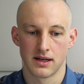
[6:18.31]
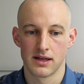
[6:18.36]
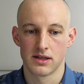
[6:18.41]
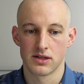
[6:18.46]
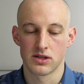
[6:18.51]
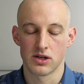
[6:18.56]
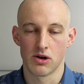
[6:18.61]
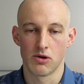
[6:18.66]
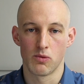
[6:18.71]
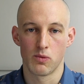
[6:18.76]

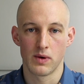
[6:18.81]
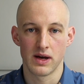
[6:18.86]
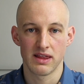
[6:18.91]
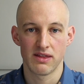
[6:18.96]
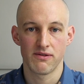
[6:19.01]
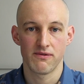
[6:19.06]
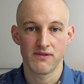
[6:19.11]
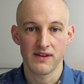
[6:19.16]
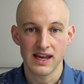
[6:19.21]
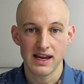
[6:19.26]
So with
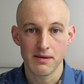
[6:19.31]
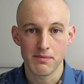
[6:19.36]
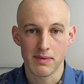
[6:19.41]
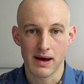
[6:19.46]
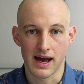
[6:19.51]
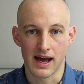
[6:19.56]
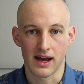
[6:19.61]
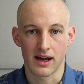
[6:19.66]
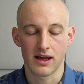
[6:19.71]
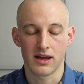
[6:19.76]

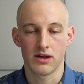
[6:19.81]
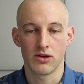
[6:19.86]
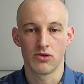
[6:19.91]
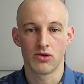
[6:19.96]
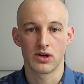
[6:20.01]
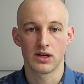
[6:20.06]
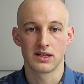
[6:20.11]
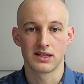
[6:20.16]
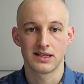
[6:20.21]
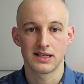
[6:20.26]
feedback, you
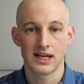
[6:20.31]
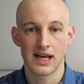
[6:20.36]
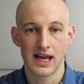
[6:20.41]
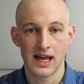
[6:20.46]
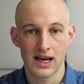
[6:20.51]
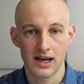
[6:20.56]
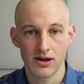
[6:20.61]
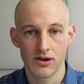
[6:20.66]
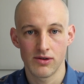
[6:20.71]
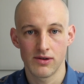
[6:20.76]

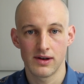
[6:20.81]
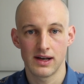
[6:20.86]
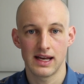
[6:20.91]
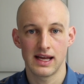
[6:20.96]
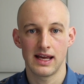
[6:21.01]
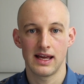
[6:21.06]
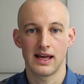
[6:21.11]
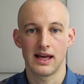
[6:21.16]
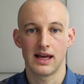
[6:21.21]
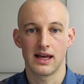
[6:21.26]

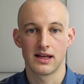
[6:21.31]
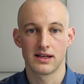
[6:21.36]
continually